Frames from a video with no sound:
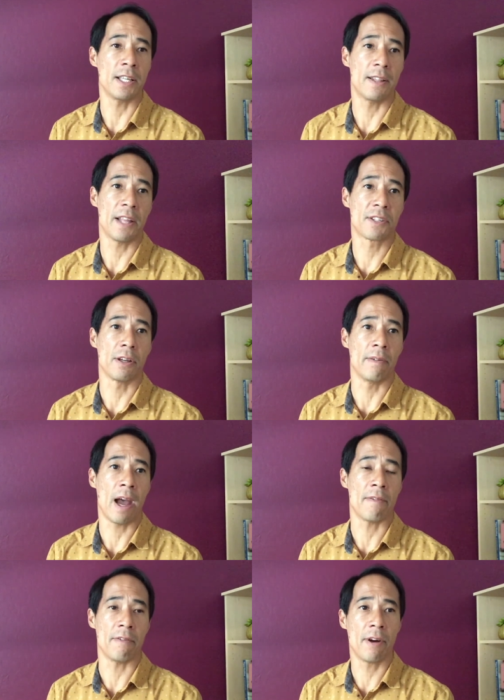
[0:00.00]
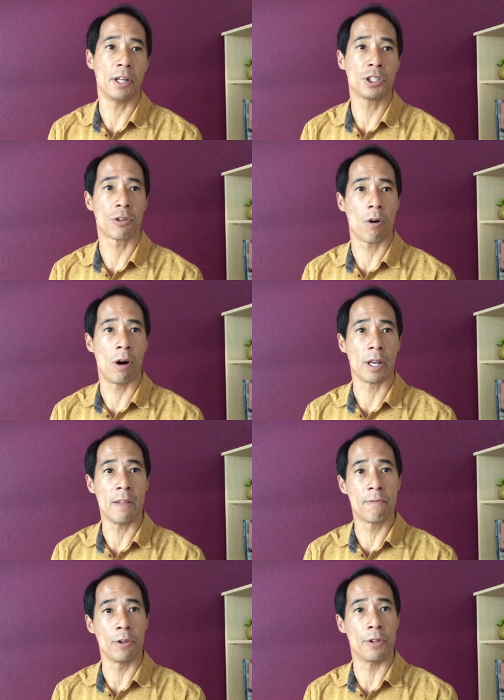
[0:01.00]
that's going to have a very strong
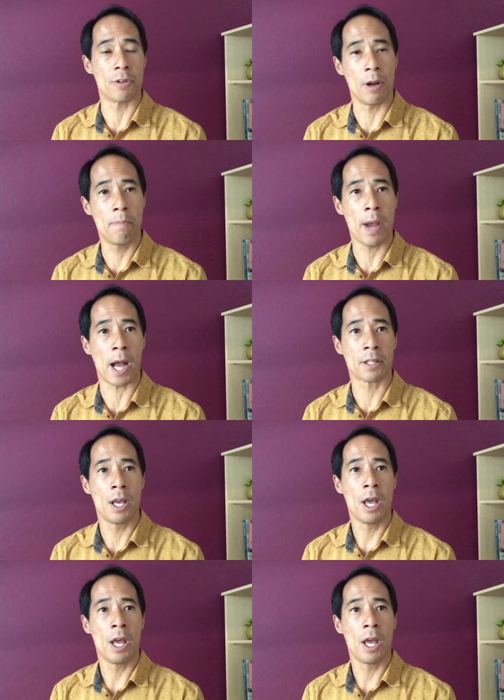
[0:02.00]
influence or impact